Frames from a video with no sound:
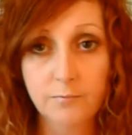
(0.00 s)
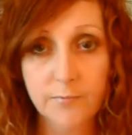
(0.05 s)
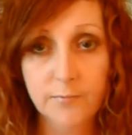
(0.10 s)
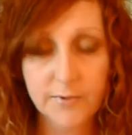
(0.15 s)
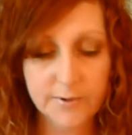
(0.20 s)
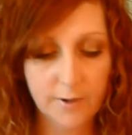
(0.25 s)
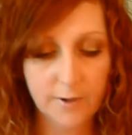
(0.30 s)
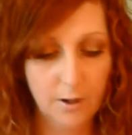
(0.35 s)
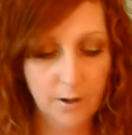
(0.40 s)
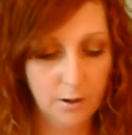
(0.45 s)

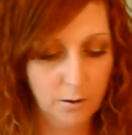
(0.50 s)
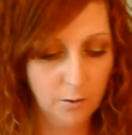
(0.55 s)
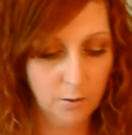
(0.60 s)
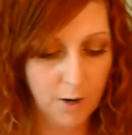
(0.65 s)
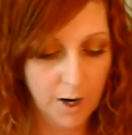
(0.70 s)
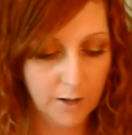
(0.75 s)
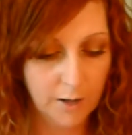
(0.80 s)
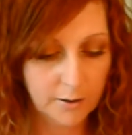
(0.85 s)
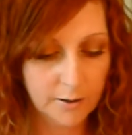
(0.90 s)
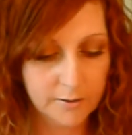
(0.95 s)
So
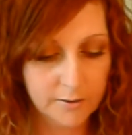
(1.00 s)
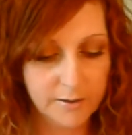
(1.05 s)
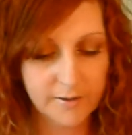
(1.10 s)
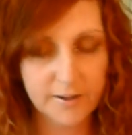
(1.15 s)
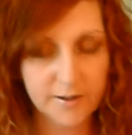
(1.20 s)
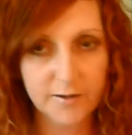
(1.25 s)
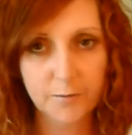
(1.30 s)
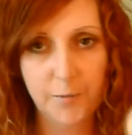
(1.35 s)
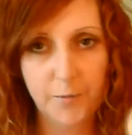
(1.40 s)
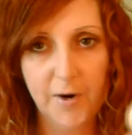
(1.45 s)
I looked at this
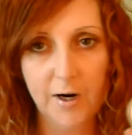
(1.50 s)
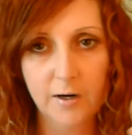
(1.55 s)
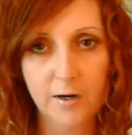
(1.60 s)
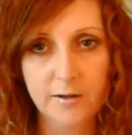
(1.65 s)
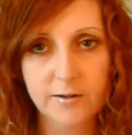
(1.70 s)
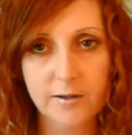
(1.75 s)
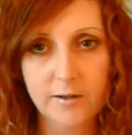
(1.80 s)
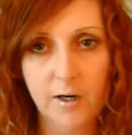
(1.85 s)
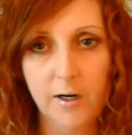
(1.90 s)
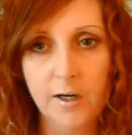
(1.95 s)
Bear
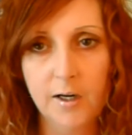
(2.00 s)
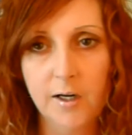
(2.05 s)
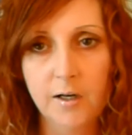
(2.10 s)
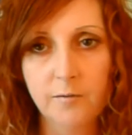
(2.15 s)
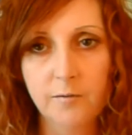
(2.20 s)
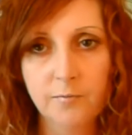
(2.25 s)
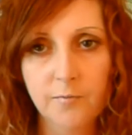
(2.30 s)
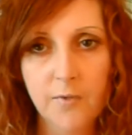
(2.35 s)
Study,